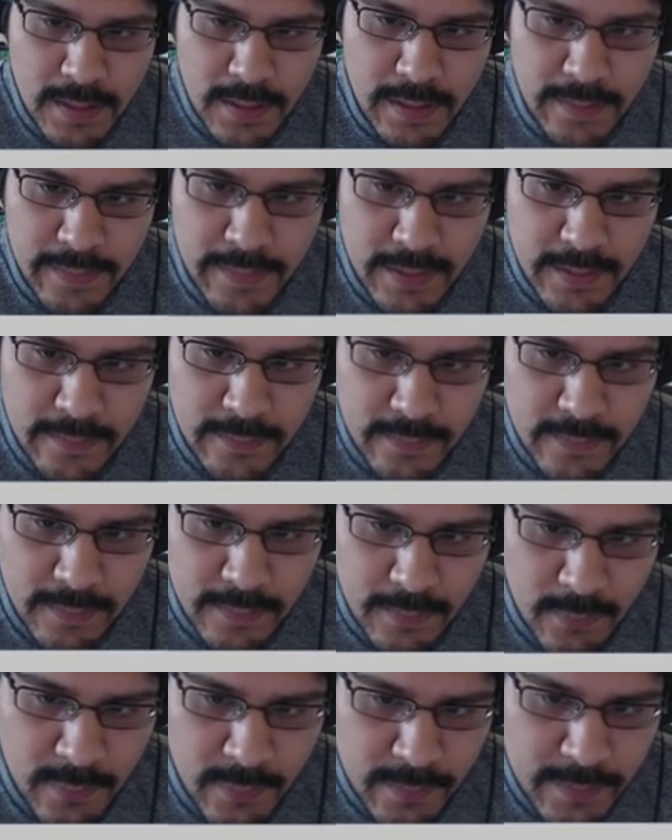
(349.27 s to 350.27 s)
And then it's
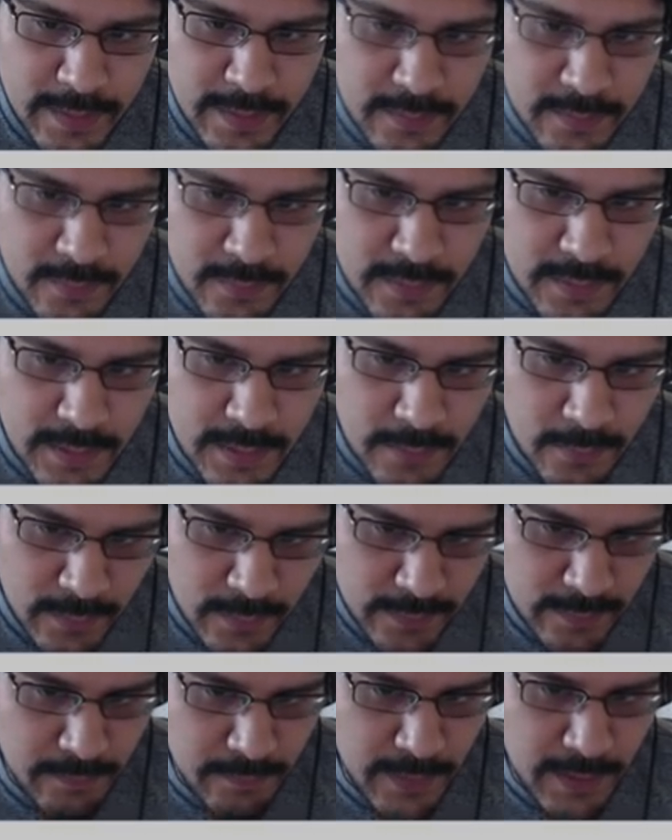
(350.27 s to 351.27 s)
like, well, what plane do you want? I
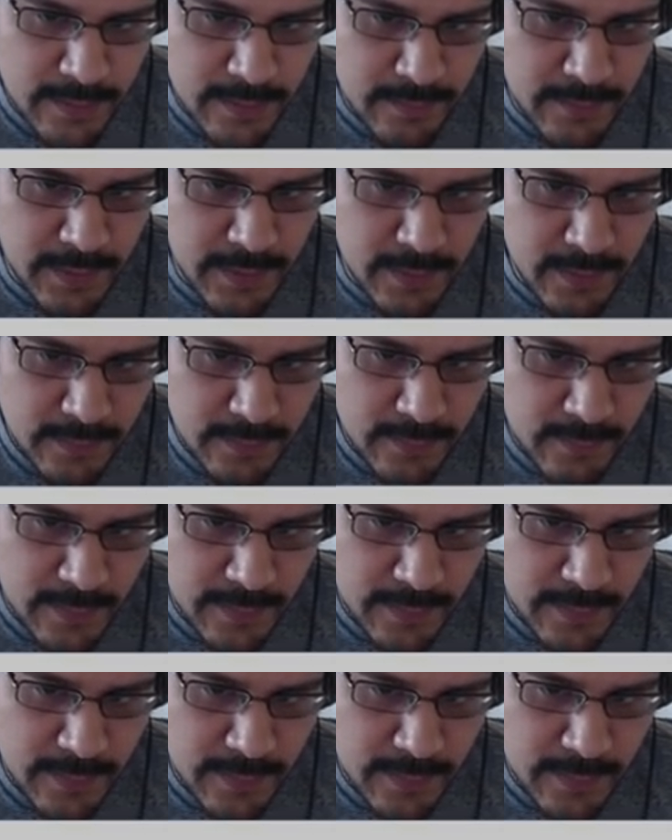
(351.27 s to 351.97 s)
want the bottom here to